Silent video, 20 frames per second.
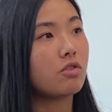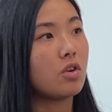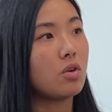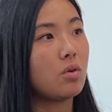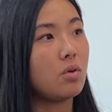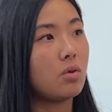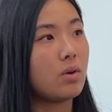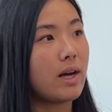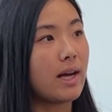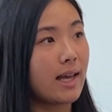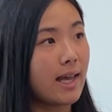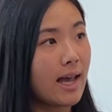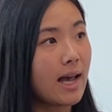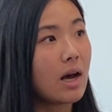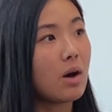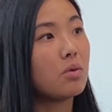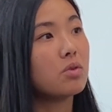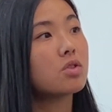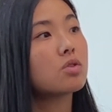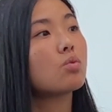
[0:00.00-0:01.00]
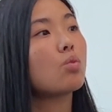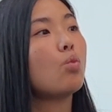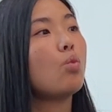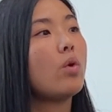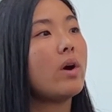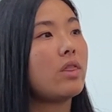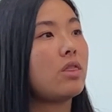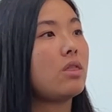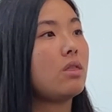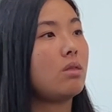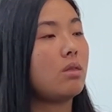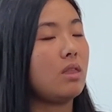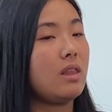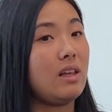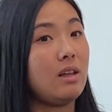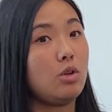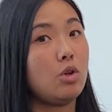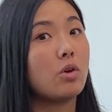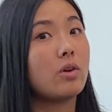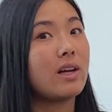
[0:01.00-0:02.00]
flow accounts with
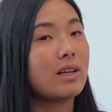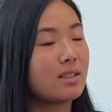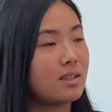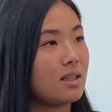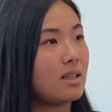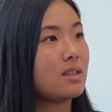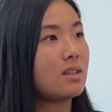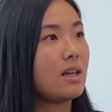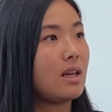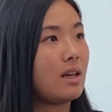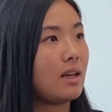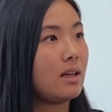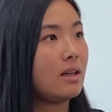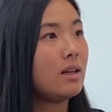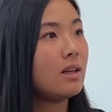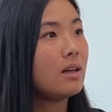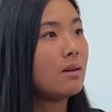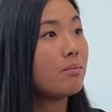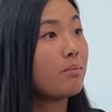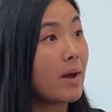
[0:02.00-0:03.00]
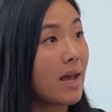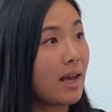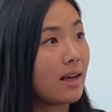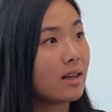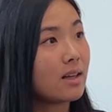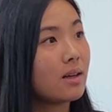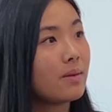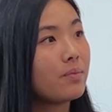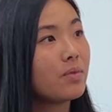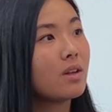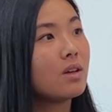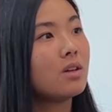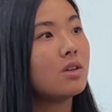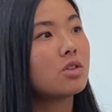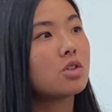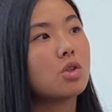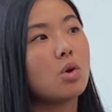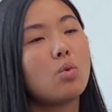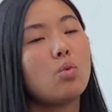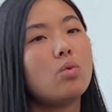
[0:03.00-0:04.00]
the, your existing bank. Mm.
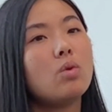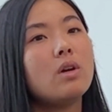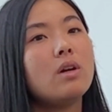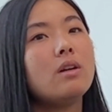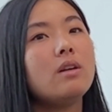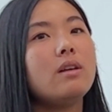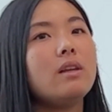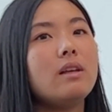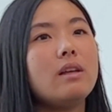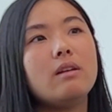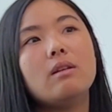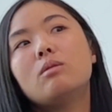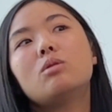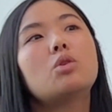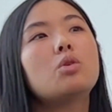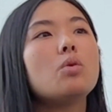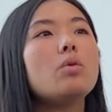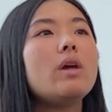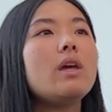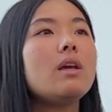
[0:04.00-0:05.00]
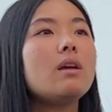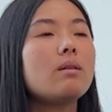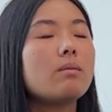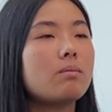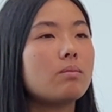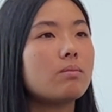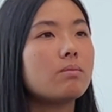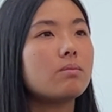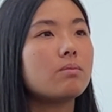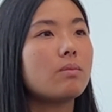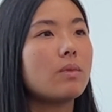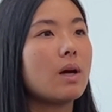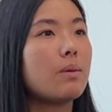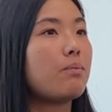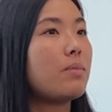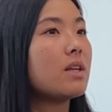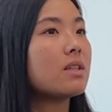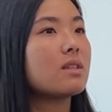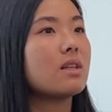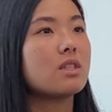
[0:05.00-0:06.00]
So doing a
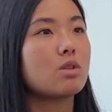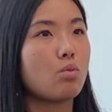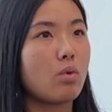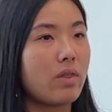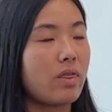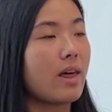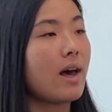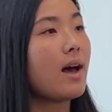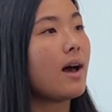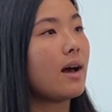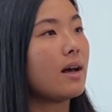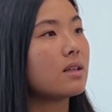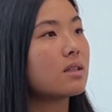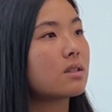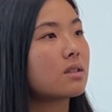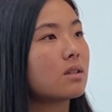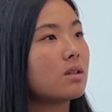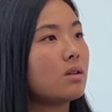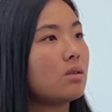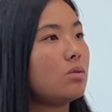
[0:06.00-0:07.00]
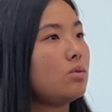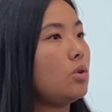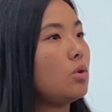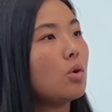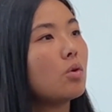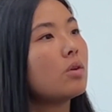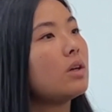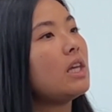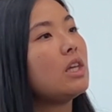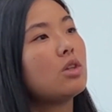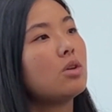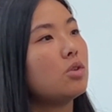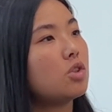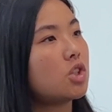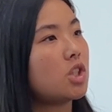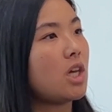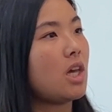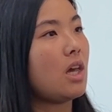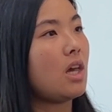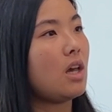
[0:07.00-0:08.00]
business with us you don't need to
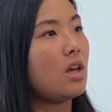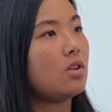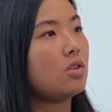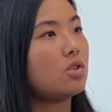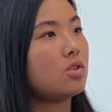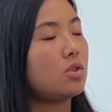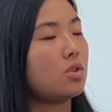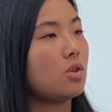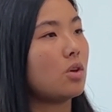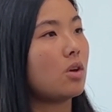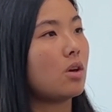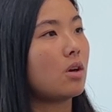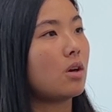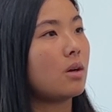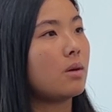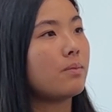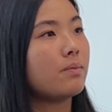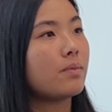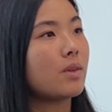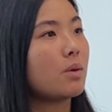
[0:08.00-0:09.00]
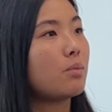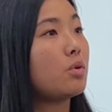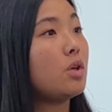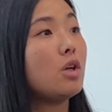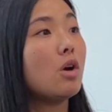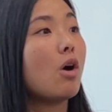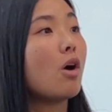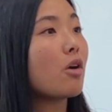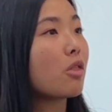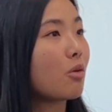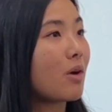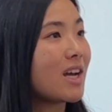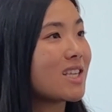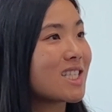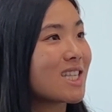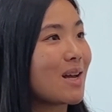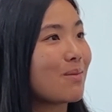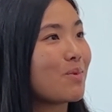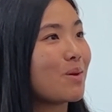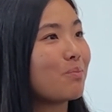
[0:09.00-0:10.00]
change your
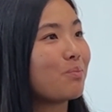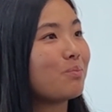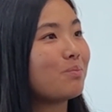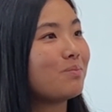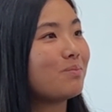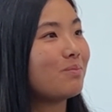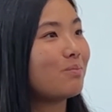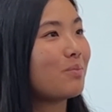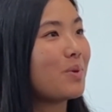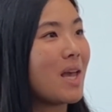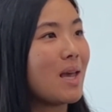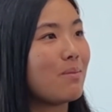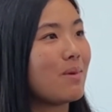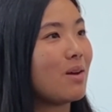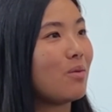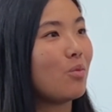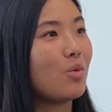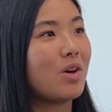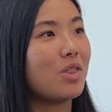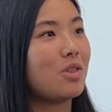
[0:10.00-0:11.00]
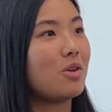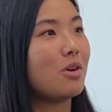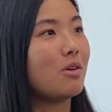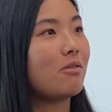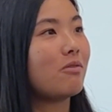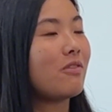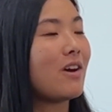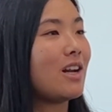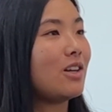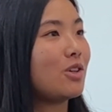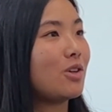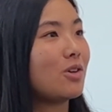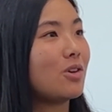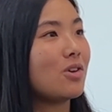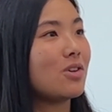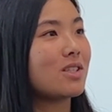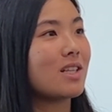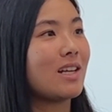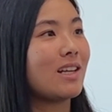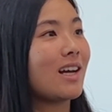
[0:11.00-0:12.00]
pre-authorized debit payment with your
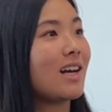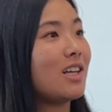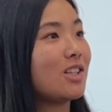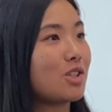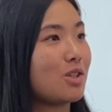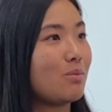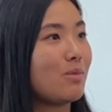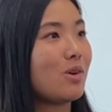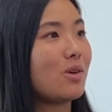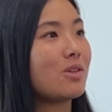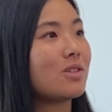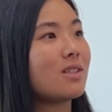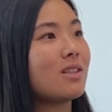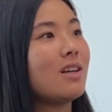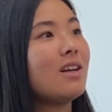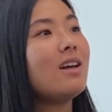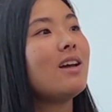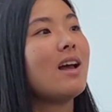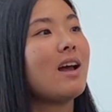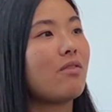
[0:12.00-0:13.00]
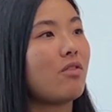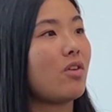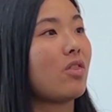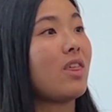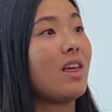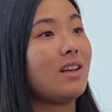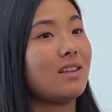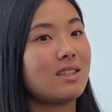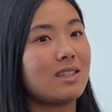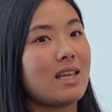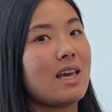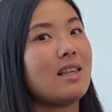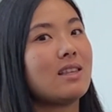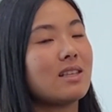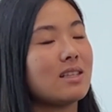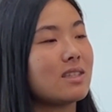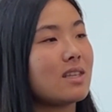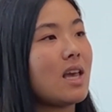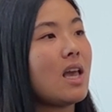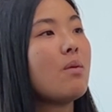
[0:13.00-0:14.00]
vendors and customers. Mm. Everything stays
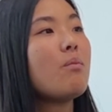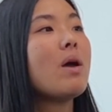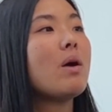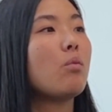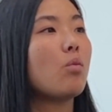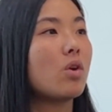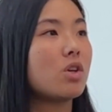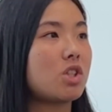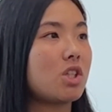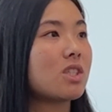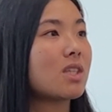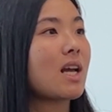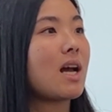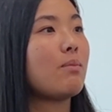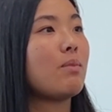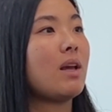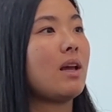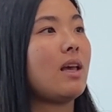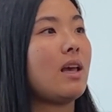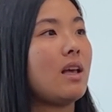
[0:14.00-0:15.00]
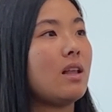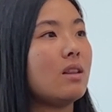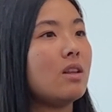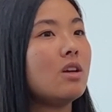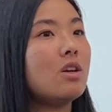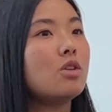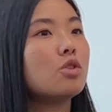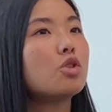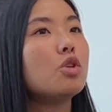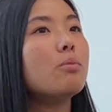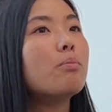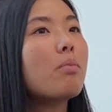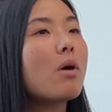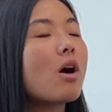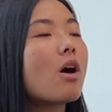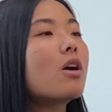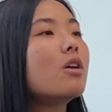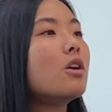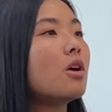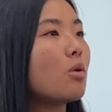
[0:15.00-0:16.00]
the same, and mm. we're just coming in mm. to
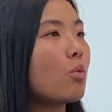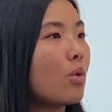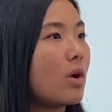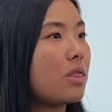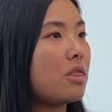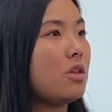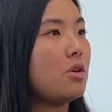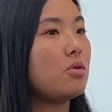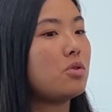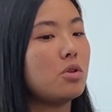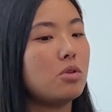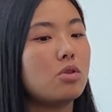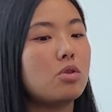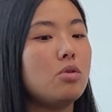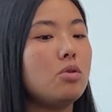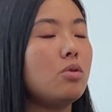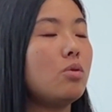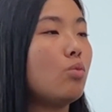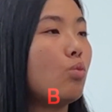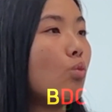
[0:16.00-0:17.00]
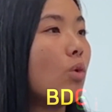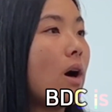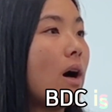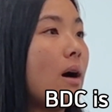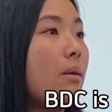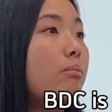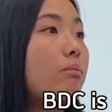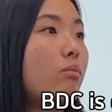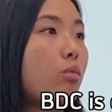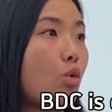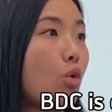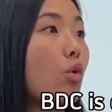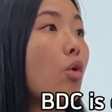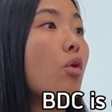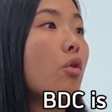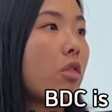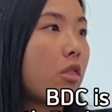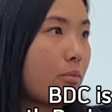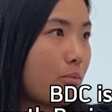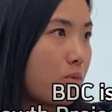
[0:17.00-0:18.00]
partner with you to do a
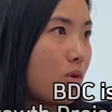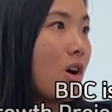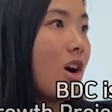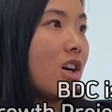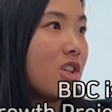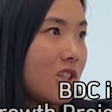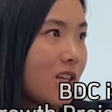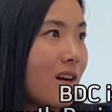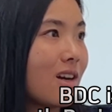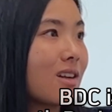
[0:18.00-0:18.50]
growth project.